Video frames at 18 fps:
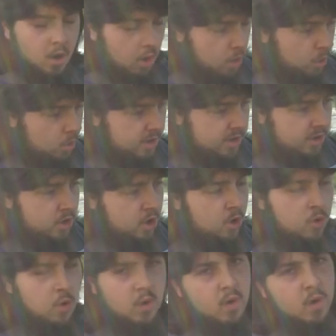All in
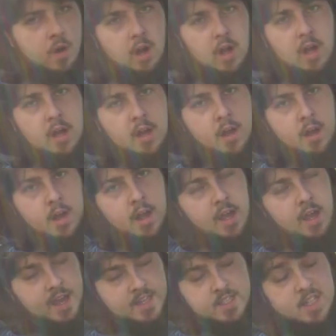all,
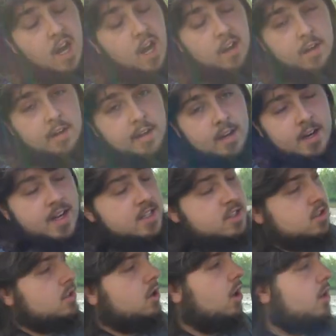it's ugly.
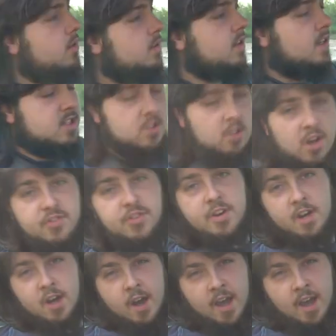Let's not let's not
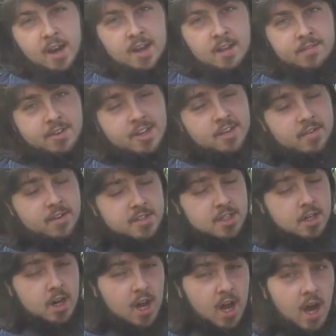deny it any further.
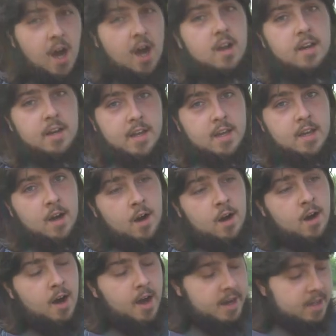It's an ugly
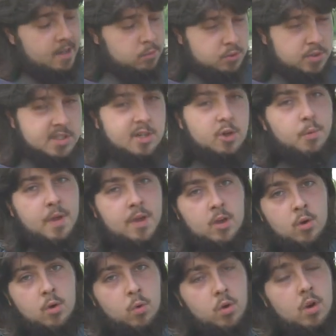car and it will still be
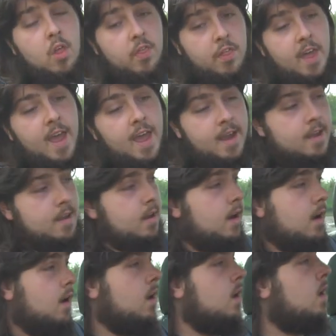called the egg car.